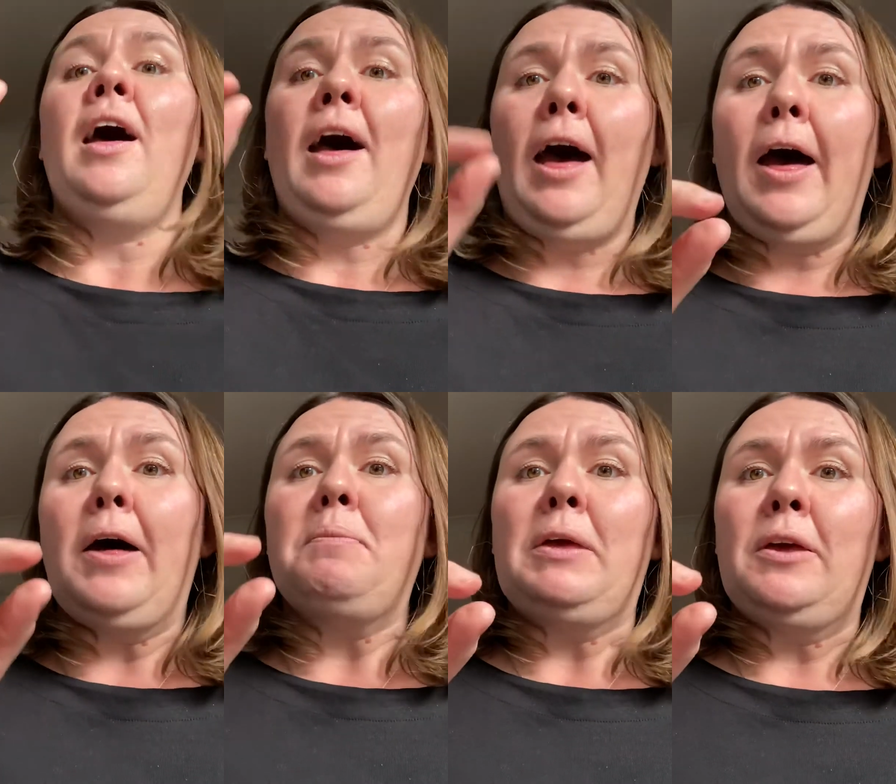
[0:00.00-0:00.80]

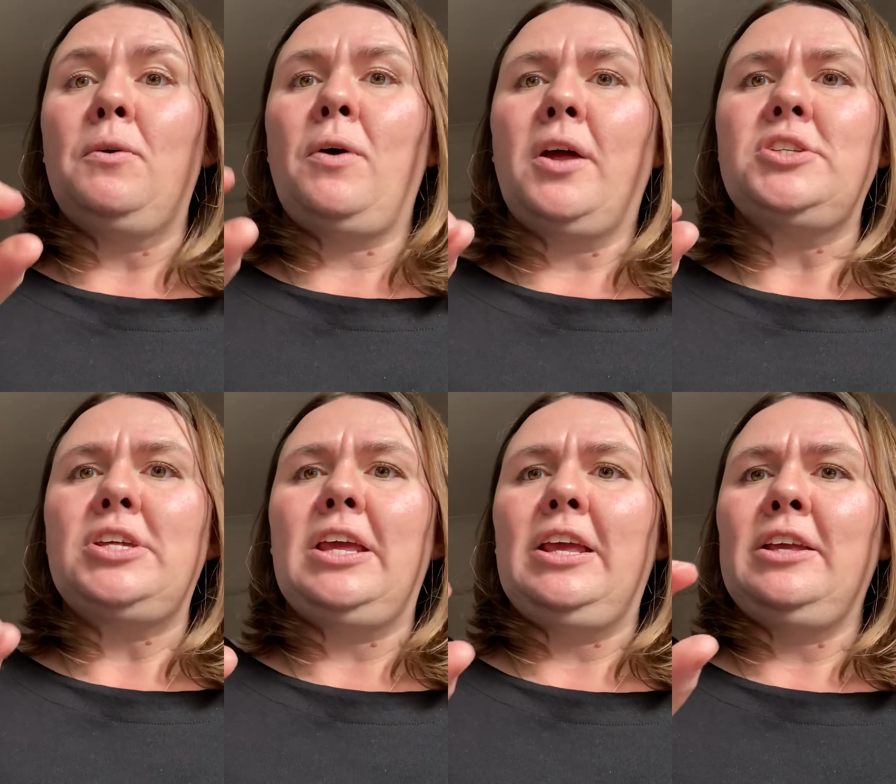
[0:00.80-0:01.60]
I'll be
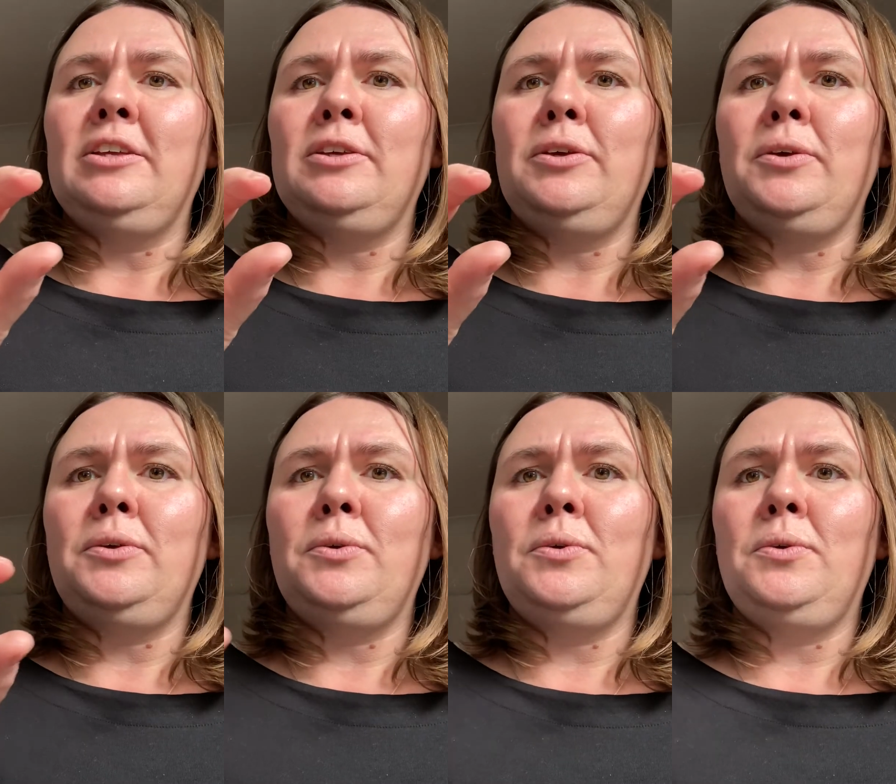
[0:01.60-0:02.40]
watching
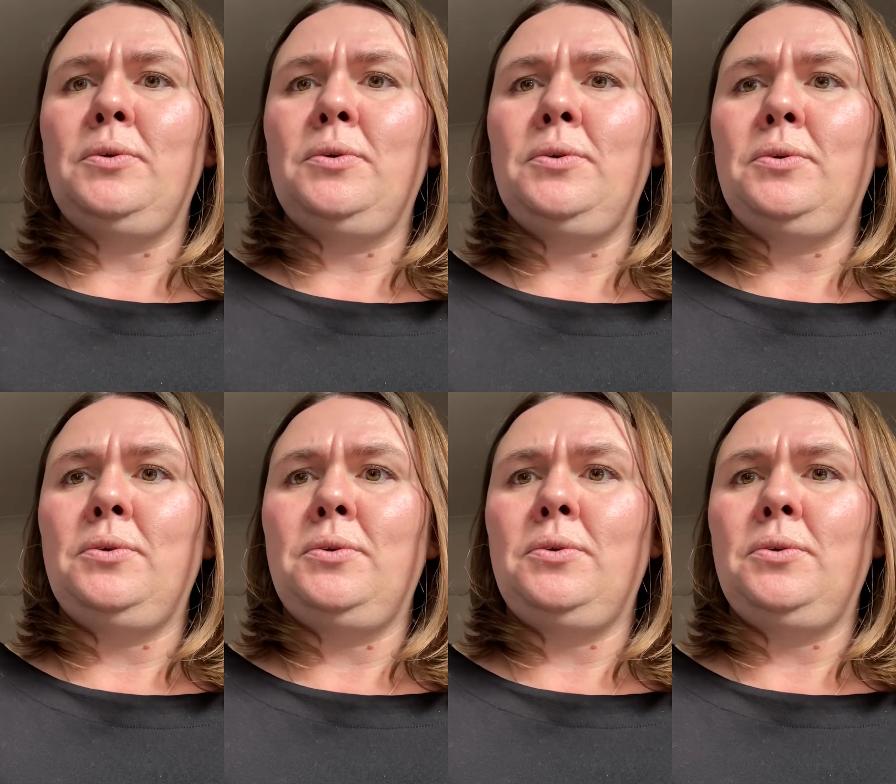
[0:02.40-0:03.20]

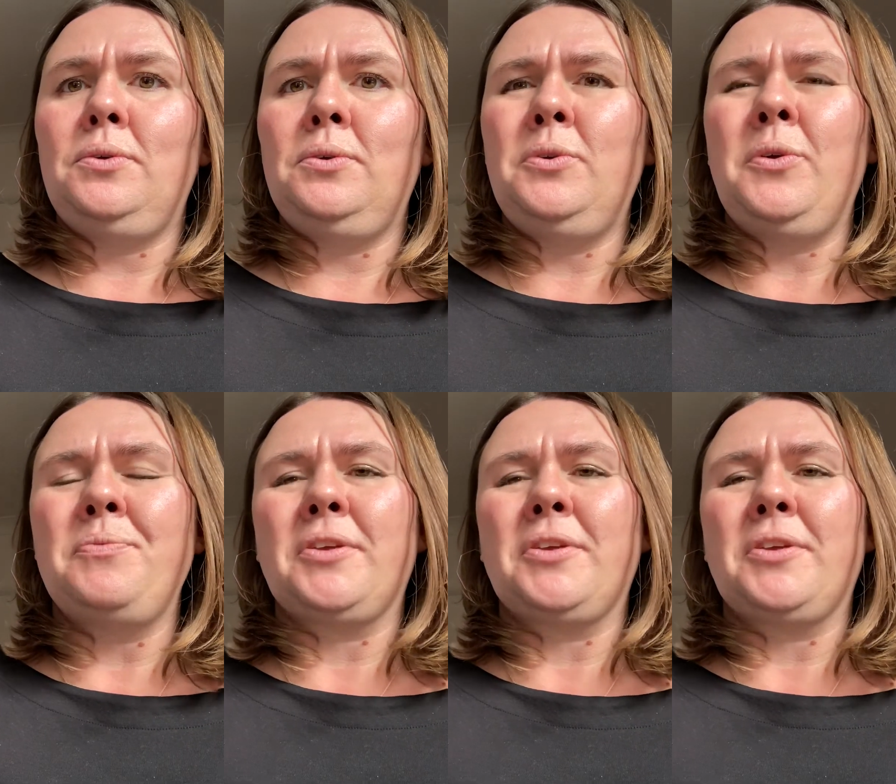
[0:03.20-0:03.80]
you.